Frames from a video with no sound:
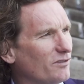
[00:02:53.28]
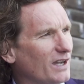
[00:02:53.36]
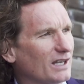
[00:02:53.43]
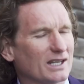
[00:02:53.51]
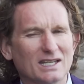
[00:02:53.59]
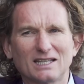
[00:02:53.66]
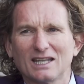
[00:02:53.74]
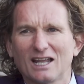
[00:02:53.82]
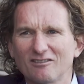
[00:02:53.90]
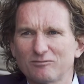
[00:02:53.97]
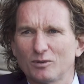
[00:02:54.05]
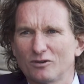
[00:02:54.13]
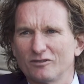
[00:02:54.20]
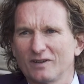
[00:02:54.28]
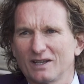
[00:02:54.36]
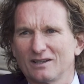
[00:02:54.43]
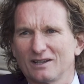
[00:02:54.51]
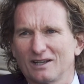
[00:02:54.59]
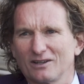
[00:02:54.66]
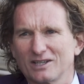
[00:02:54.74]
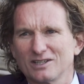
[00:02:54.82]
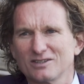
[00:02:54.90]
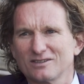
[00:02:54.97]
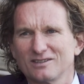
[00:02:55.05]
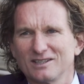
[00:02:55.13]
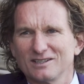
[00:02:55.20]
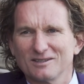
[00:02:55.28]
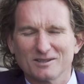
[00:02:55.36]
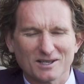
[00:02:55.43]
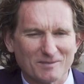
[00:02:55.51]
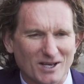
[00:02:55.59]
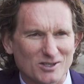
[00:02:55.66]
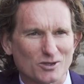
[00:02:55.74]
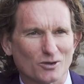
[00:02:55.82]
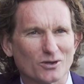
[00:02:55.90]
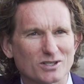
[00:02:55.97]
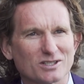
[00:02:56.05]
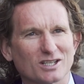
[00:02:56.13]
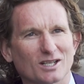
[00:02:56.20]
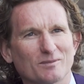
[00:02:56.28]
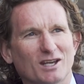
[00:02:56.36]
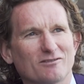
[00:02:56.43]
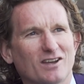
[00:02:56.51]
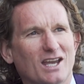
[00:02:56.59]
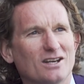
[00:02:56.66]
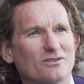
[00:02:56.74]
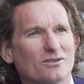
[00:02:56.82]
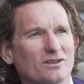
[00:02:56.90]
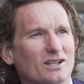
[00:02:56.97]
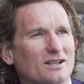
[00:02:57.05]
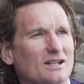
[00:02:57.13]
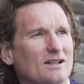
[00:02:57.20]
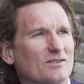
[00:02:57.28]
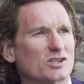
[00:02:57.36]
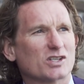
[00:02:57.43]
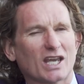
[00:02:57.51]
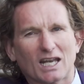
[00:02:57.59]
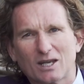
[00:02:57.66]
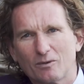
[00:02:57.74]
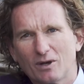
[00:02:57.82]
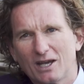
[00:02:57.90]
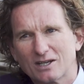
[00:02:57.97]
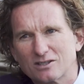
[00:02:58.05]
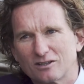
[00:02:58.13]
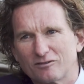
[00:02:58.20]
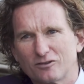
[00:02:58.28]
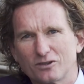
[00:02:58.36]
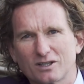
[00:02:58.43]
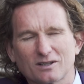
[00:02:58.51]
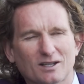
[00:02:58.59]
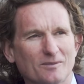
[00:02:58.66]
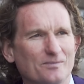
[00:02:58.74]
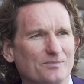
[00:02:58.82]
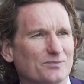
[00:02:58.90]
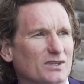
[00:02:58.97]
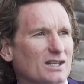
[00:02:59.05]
Vander. He loved Paul Vander. Like, the amount of stories he'd tell about Vander and the scallywags at the footy club.